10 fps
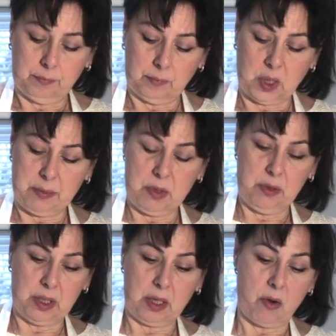I'm
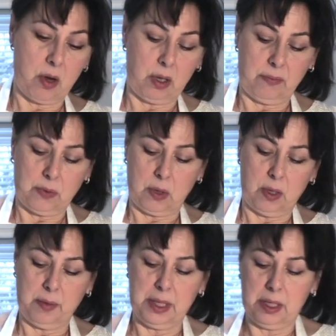using olive oil,
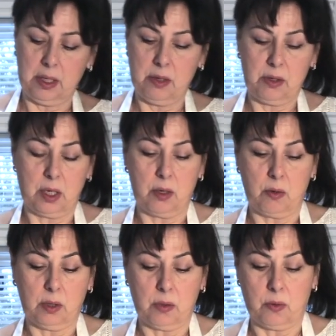but you can use
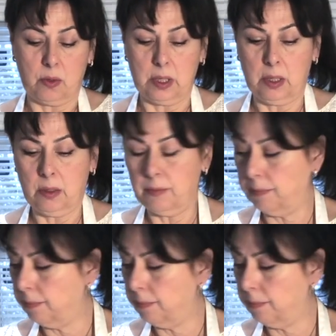canola oil.